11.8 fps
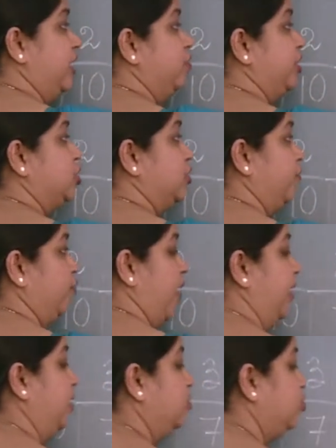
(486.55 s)
unit of
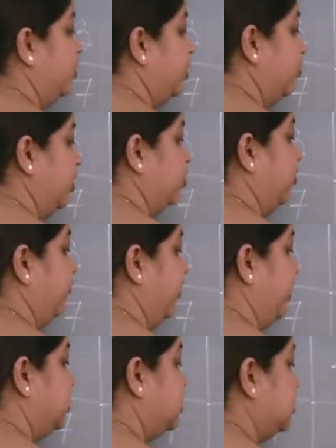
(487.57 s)
Y, 3 unit of X.